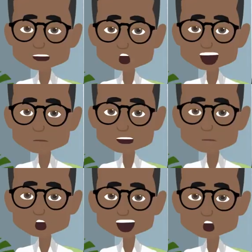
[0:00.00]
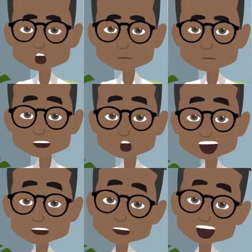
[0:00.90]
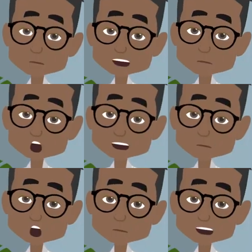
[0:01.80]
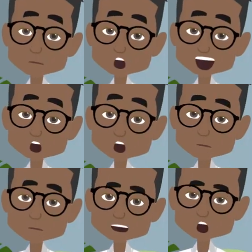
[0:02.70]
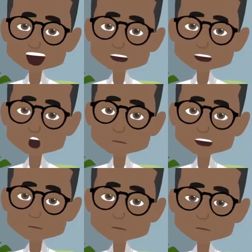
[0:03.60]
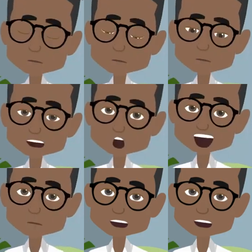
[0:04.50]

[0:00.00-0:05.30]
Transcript: Now you would ask, what is the solution to this? Because using the internet has become our habit.